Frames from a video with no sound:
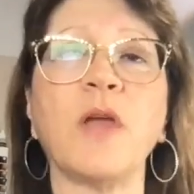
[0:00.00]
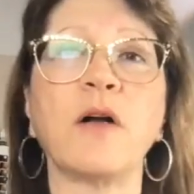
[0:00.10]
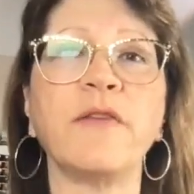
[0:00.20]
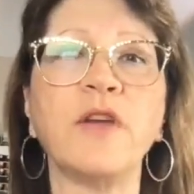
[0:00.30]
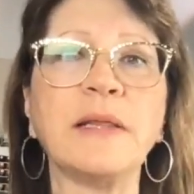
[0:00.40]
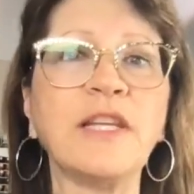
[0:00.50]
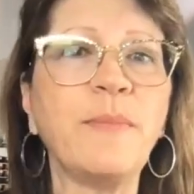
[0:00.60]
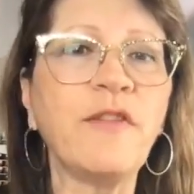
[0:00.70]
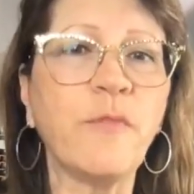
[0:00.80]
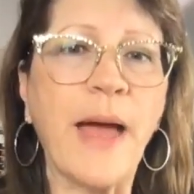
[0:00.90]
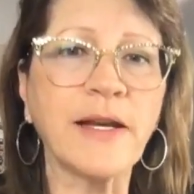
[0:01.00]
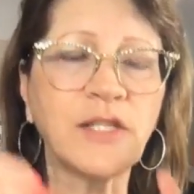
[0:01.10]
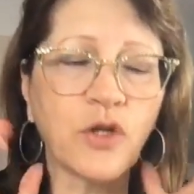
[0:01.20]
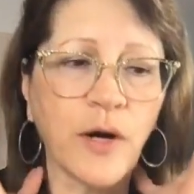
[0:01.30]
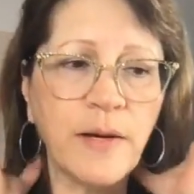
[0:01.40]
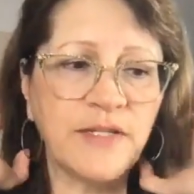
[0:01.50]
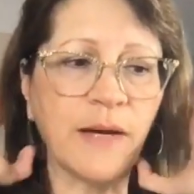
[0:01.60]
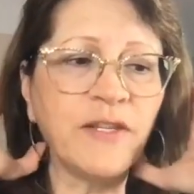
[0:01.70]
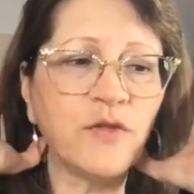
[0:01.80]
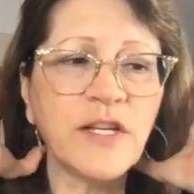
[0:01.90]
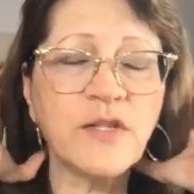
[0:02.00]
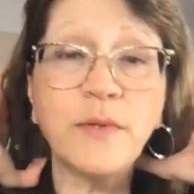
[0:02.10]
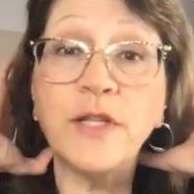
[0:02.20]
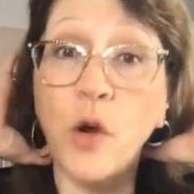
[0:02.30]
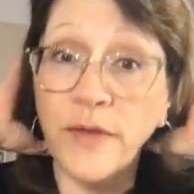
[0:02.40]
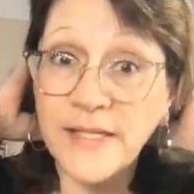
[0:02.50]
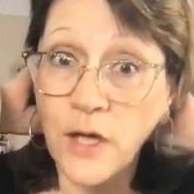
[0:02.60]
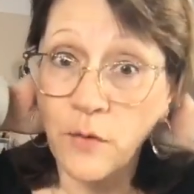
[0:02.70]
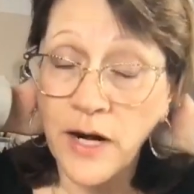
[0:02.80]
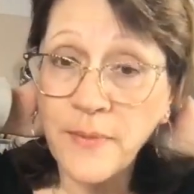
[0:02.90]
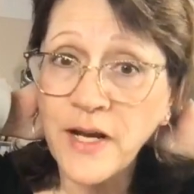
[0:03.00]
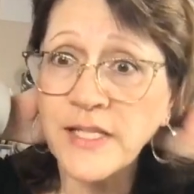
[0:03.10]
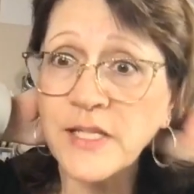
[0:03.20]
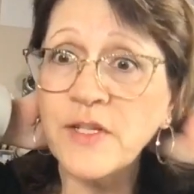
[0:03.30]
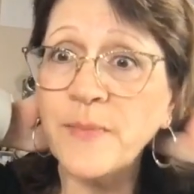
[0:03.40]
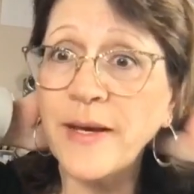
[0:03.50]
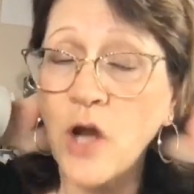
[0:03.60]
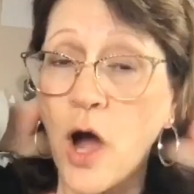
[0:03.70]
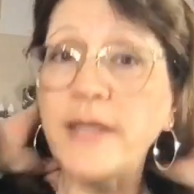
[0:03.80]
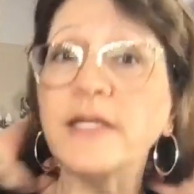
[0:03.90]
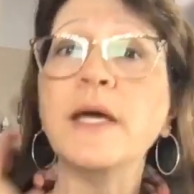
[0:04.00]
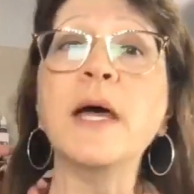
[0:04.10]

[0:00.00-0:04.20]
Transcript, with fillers: I'll give you a little bit of a backstory. Demonstrators will know this already, but customers might not.